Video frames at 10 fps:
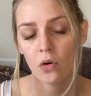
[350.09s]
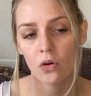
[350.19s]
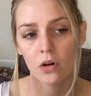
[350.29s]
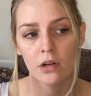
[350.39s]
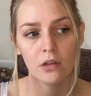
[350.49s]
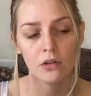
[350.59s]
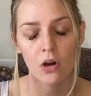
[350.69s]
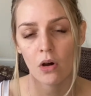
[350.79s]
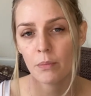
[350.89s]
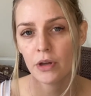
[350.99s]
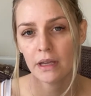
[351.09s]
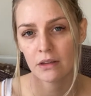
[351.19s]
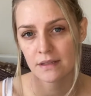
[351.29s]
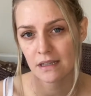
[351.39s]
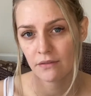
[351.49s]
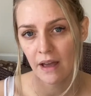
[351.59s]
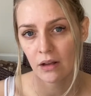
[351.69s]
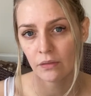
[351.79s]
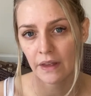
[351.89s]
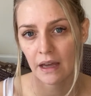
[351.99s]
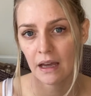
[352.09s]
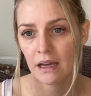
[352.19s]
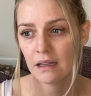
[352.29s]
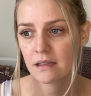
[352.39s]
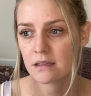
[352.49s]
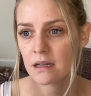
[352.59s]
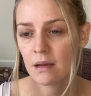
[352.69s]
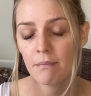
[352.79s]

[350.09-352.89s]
or not putting yourself out there and